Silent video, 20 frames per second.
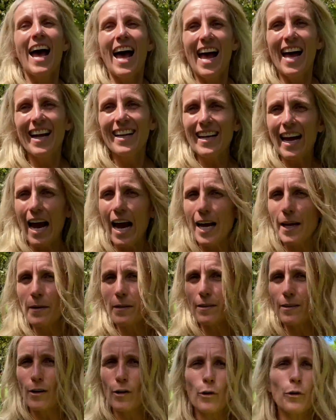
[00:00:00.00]
And I
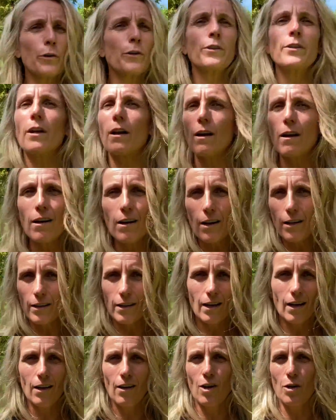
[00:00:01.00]
learned a
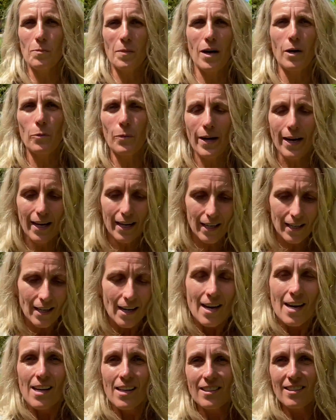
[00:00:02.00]
lot along my way,
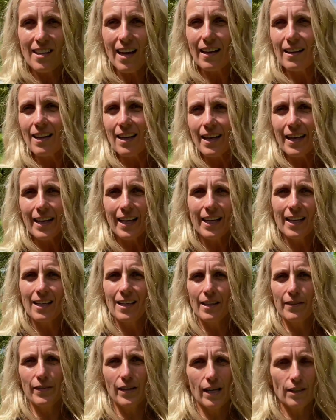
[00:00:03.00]
settling in,
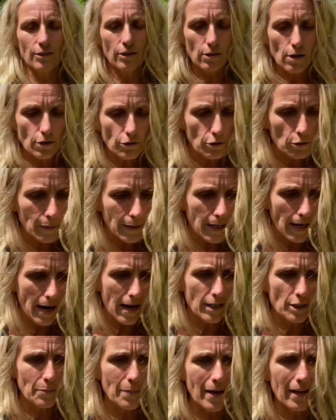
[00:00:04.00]
living as a Costa Rica
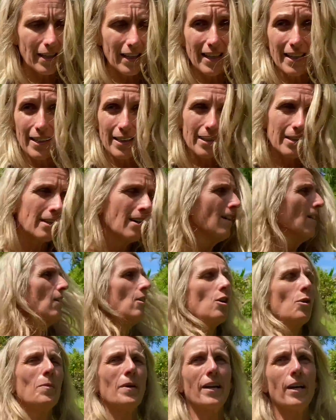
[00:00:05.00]
expat here
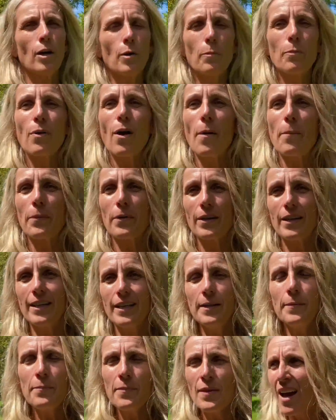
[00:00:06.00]
on my own property.